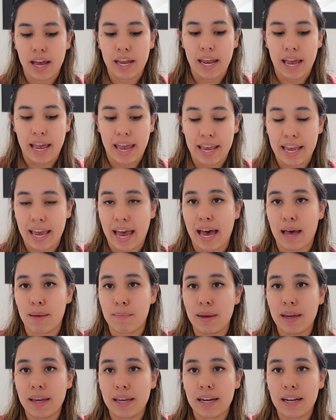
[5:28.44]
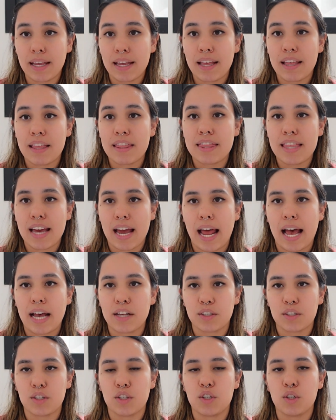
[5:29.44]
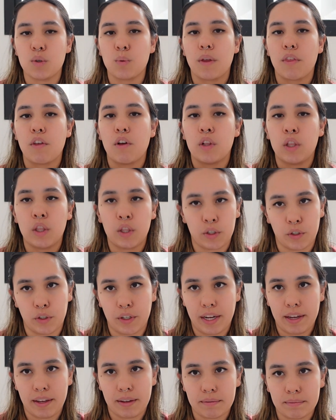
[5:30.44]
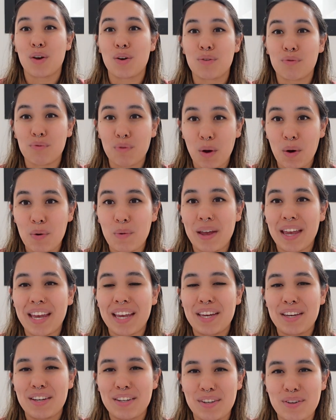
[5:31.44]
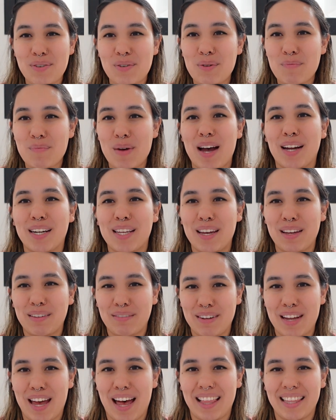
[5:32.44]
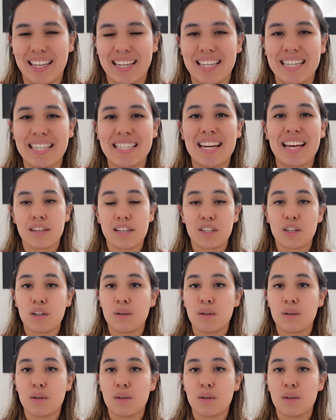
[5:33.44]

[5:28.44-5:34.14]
an, a habit that has to do with learning growing your body of knowledge. This